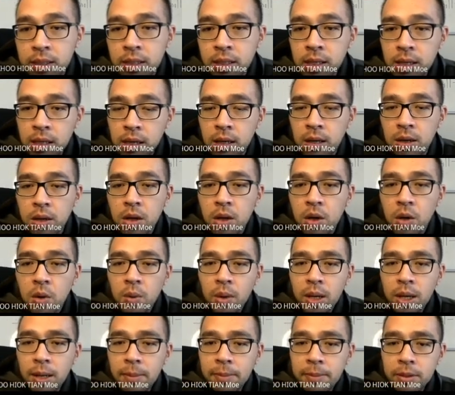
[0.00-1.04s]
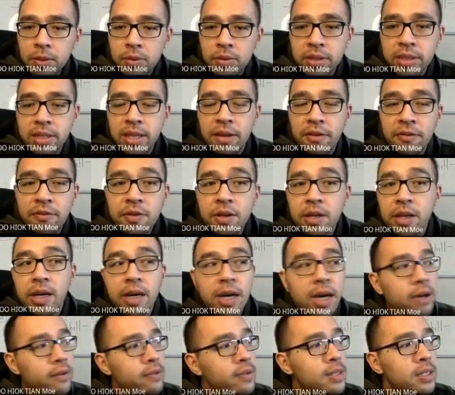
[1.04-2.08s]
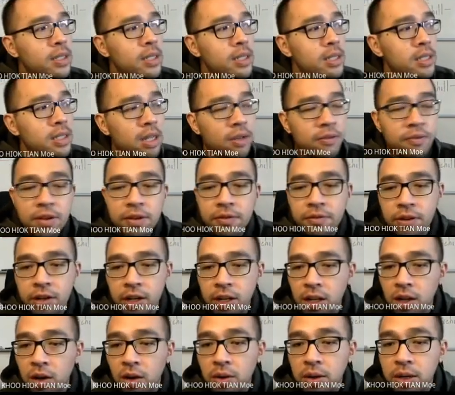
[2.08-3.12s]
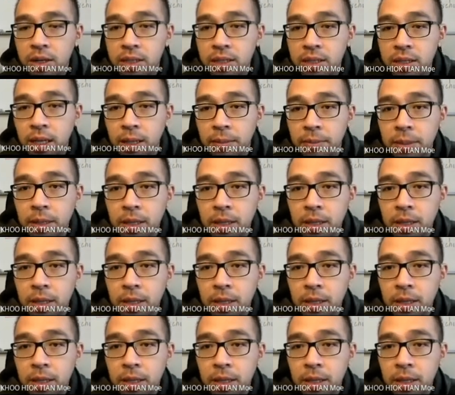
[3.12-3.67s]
What happened to Steffi? I haven't seen Steffi for the longest time.